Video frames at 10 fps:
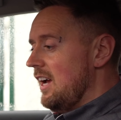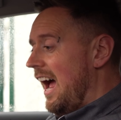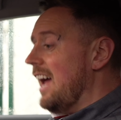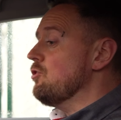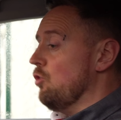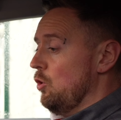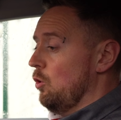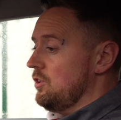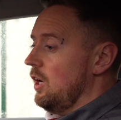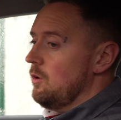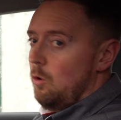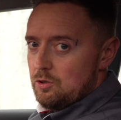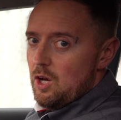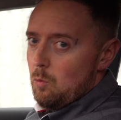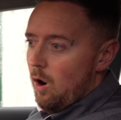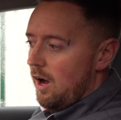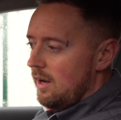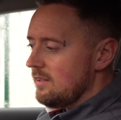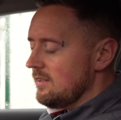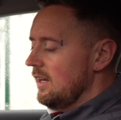Android Auto also
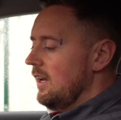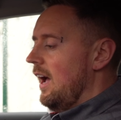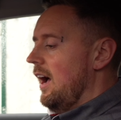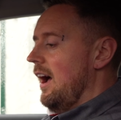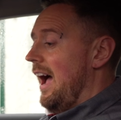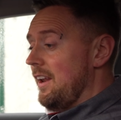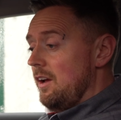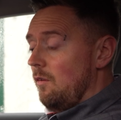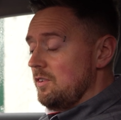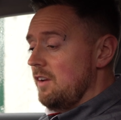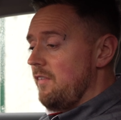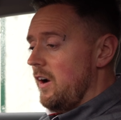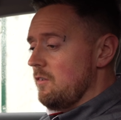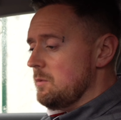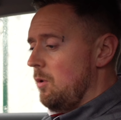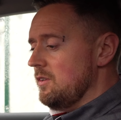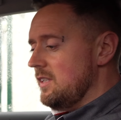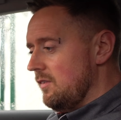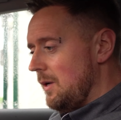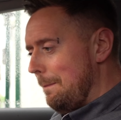wireless, and obviously a very
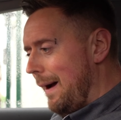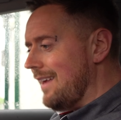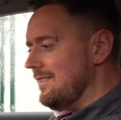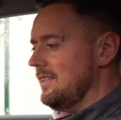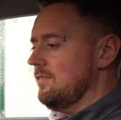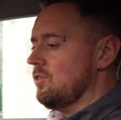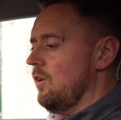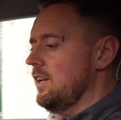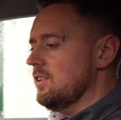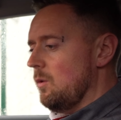responsive capacitive screen.